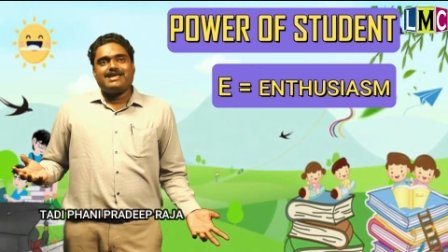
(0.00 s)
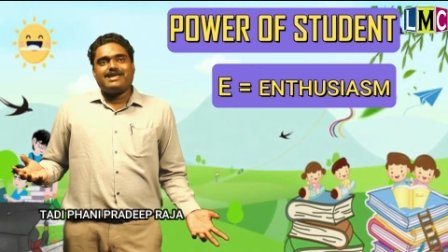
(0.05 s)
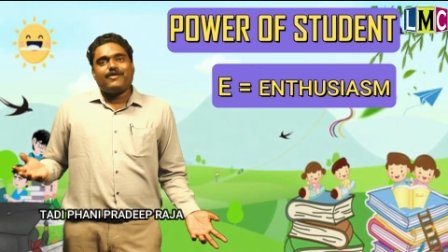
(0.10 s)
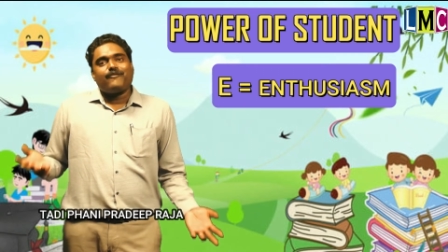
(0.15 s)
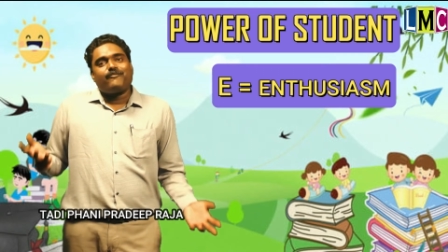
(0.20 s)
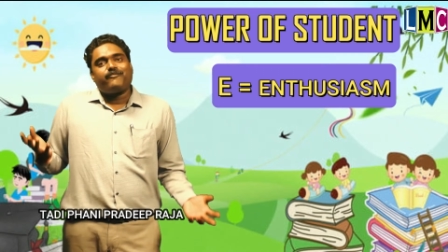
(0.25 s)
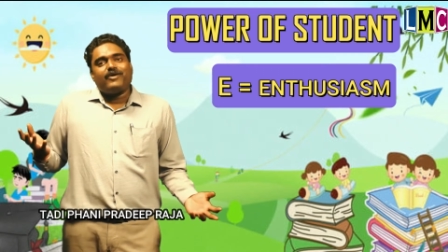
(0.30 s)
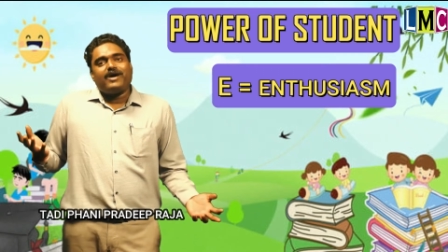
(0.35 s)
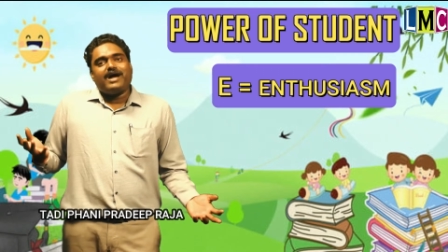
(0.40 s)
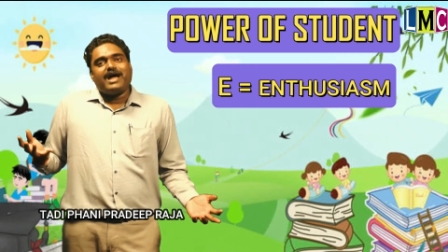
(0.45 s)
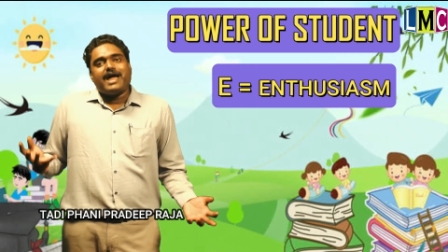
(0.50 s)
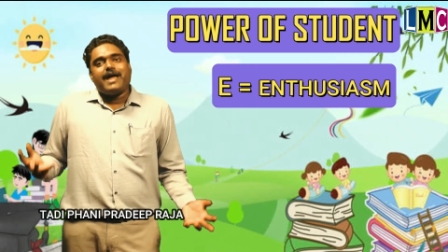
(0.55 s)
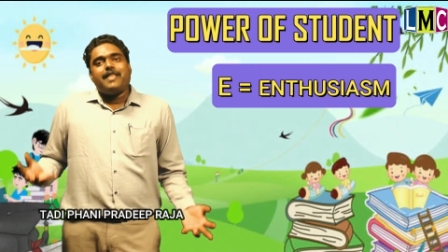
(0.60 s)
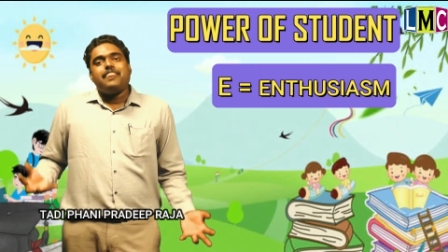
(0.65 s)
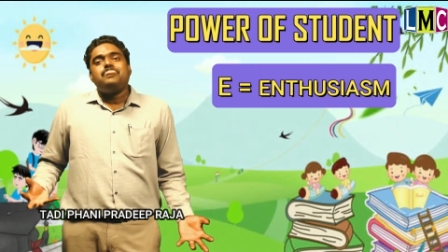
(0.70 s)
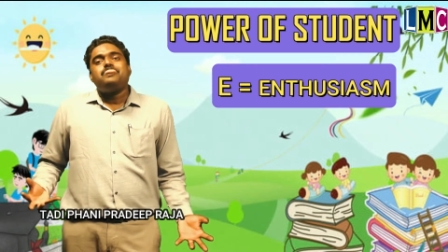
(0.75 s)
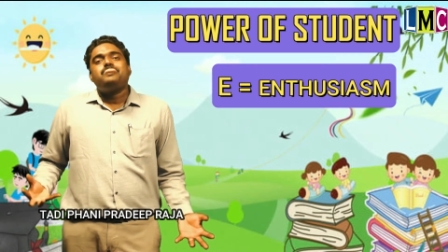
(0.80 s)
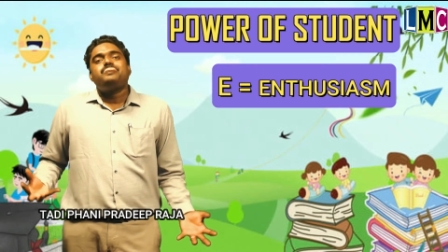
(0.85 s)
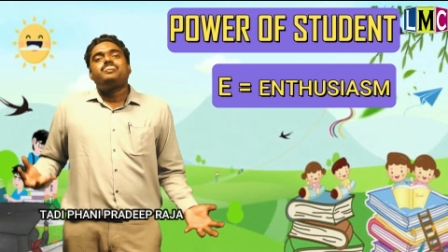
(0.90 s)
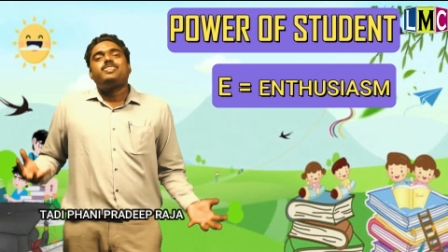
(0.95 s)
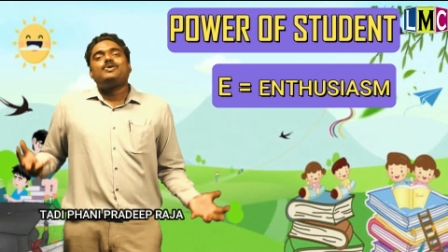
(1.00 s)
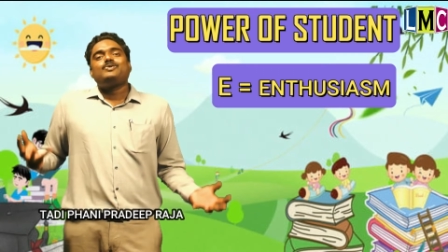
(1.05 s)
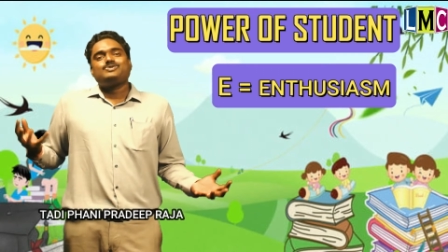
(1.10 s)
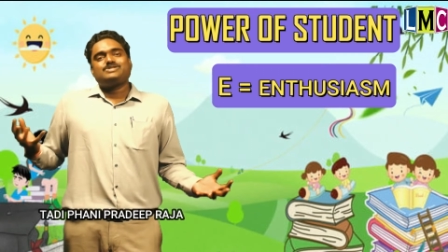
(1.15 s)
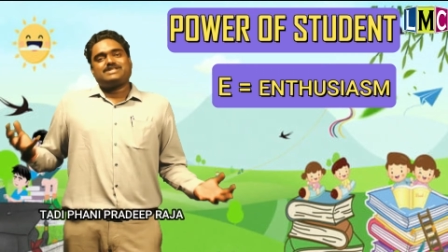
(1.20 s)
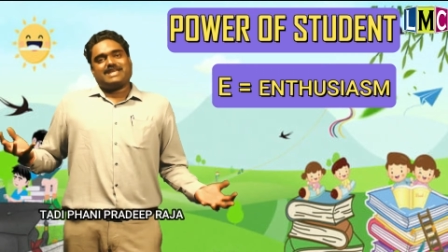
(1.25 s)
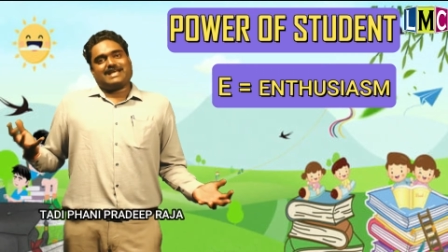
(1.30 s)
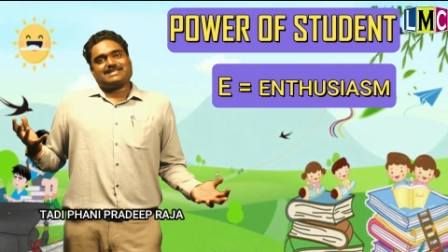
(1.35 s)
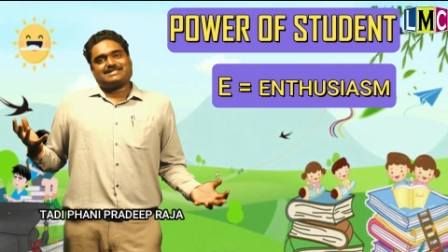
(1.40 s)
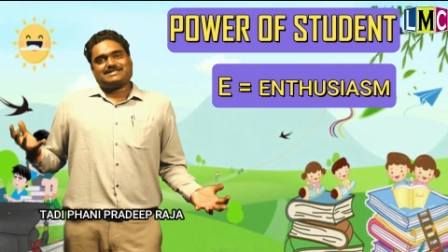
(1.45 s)
If for
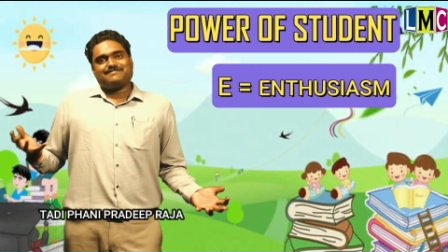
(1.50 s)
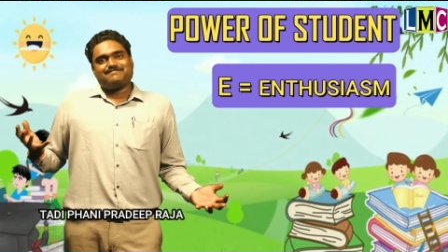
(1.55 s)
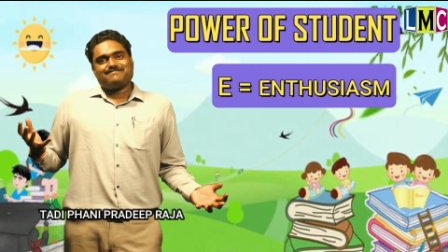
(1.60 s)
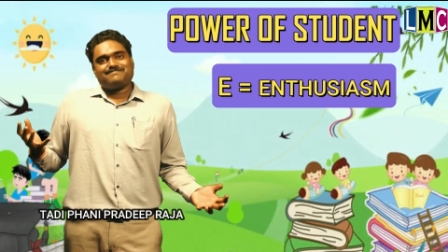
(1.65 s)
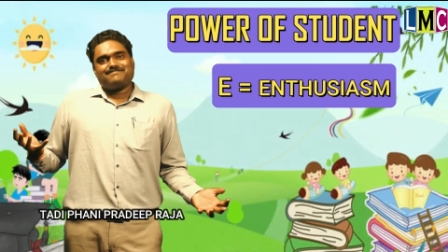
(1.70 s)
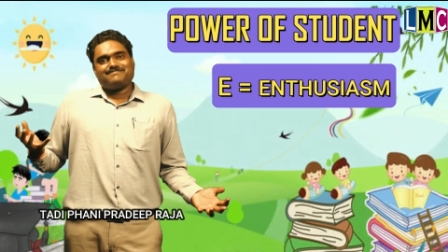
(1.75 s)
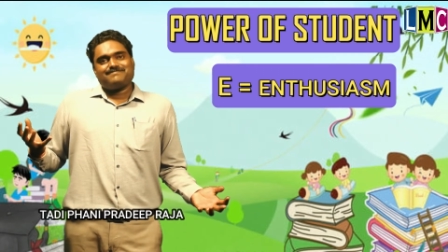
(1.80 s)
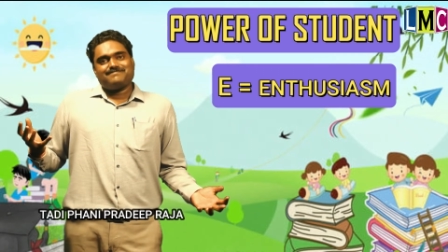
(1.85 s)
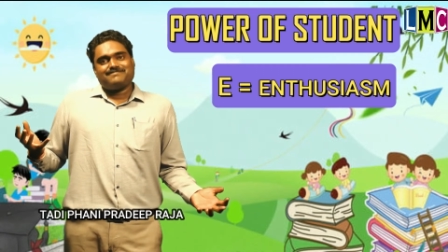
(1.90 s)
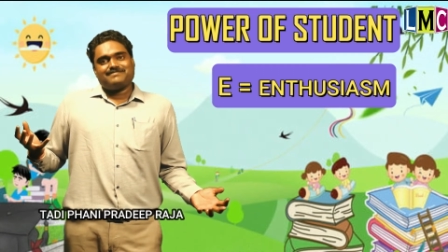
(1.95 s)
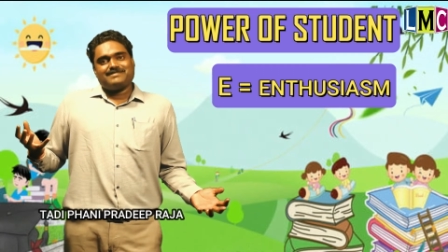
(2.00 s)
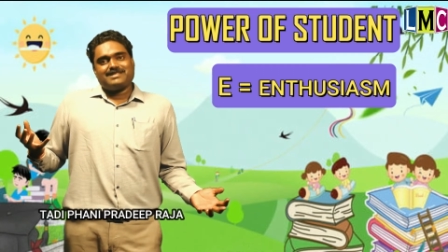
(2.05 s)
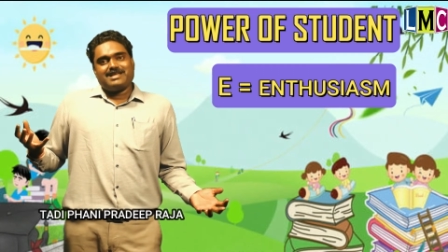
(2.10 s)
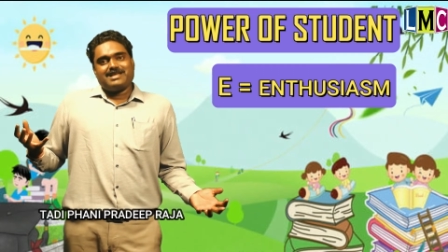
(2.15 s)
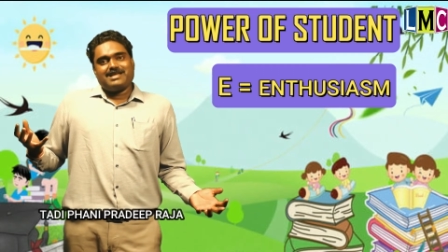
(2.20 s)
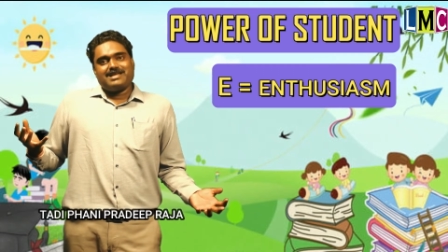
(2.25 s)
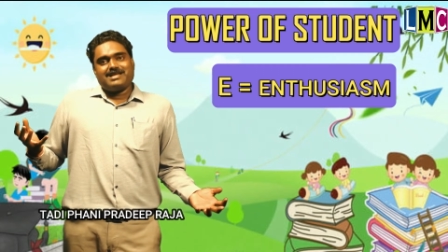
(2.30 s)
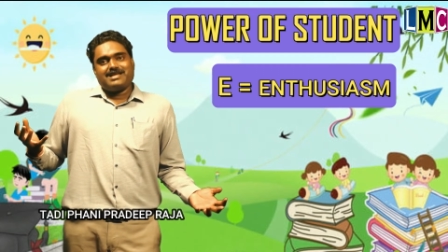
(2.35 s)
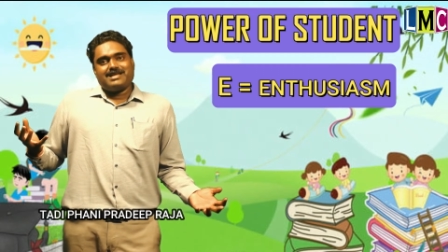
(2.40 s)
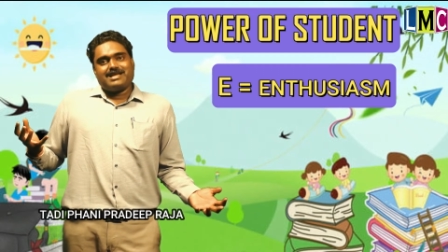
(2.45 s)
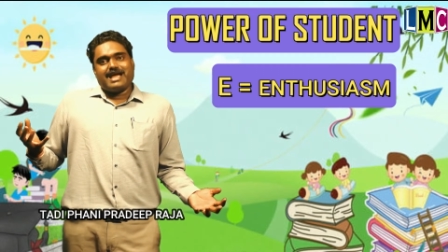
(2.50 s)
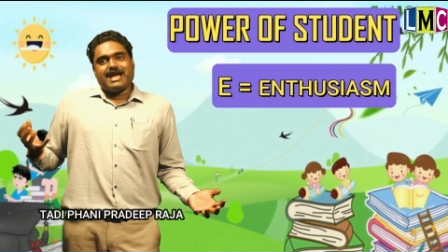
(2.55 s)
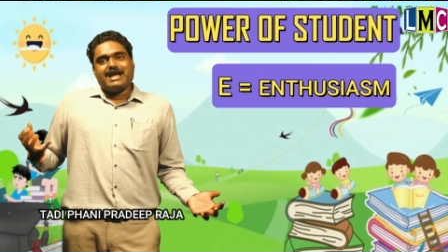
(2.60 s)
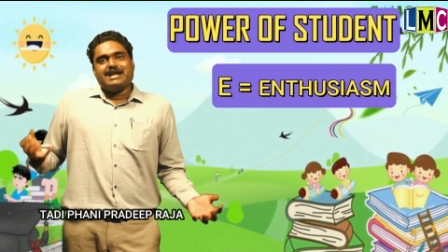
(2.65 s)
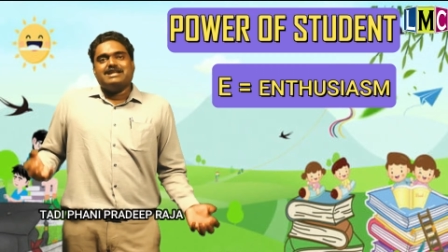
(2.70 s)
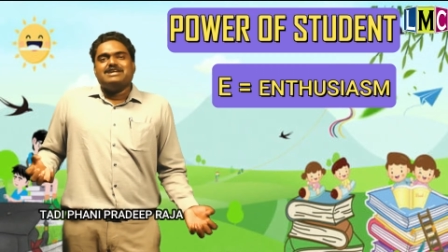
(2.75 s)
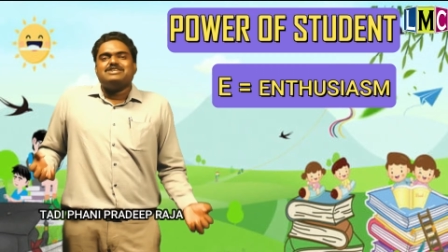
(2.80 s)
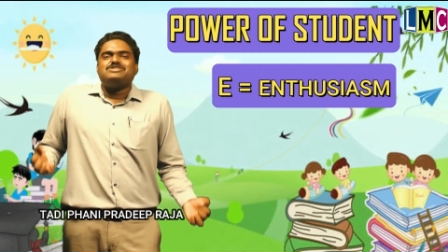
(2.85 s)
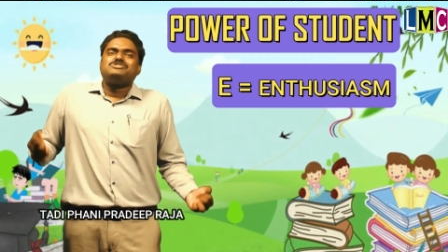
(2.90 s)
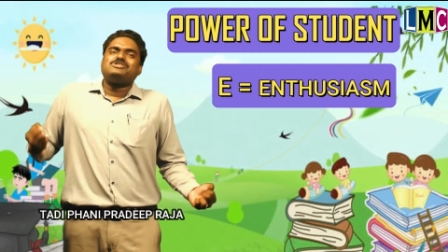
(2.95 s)
enthusiasm,
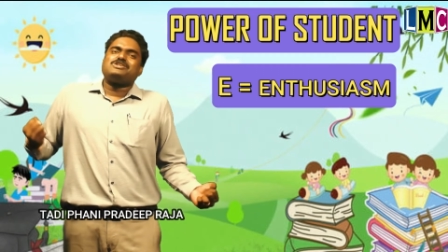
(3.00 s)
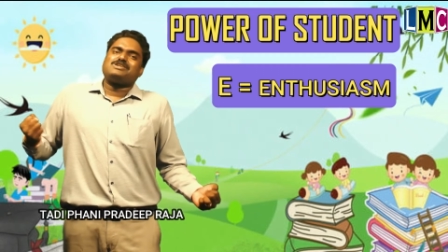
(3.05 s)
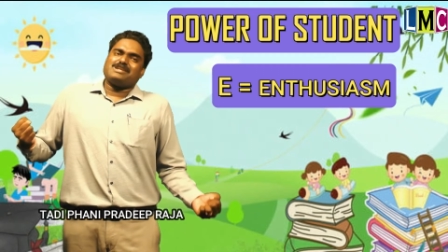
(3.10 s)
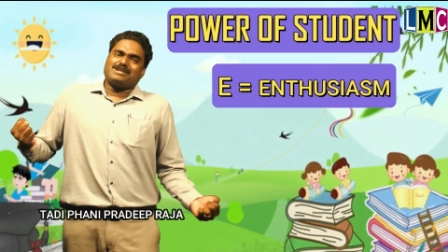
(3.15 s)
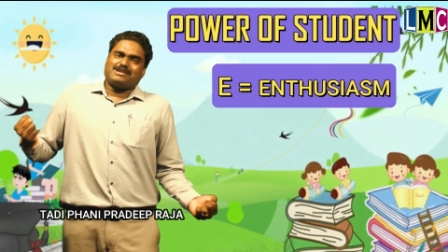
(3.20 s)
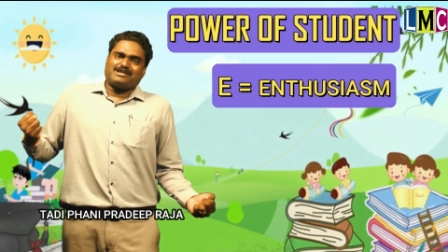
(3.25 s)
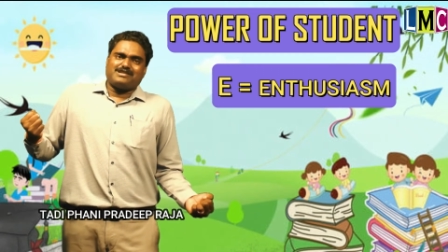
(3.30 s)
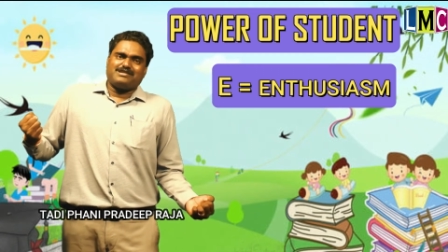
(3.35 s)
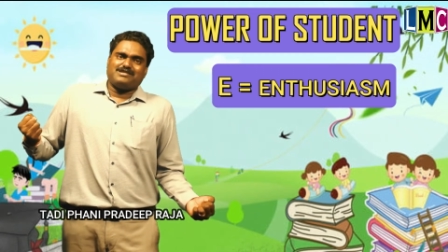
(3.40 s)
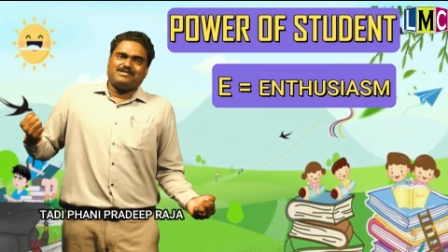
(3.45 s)
energetic,